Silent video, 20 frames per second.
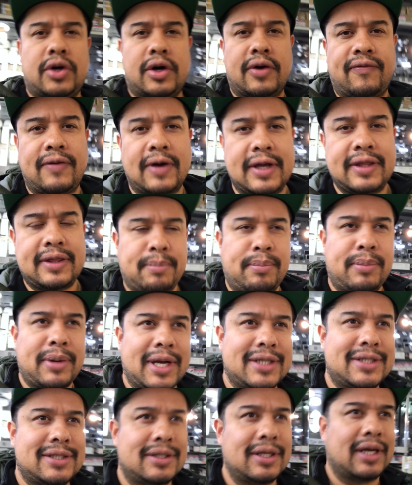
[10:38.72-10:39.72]
Trying to find the
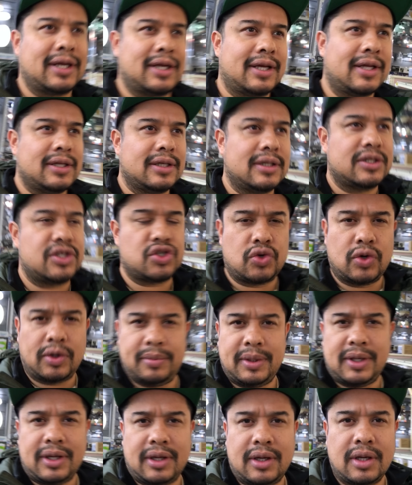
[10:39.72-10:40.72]
best like
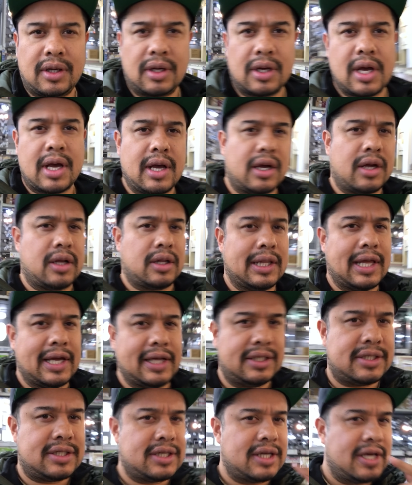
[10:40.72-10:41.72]
streaming uh,
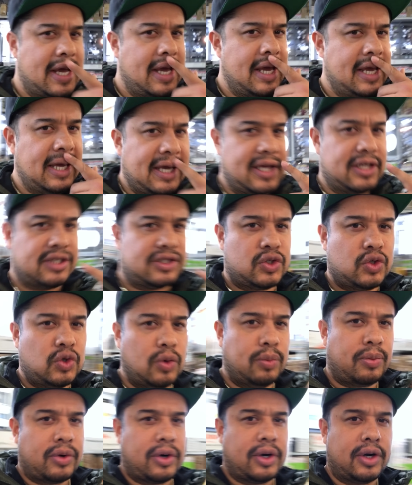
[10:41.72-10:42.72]
lights is
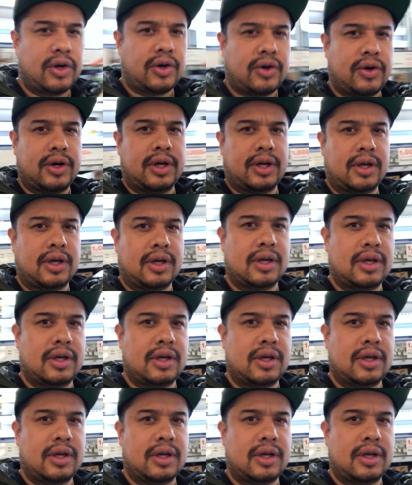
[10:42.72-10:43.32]
super annoying.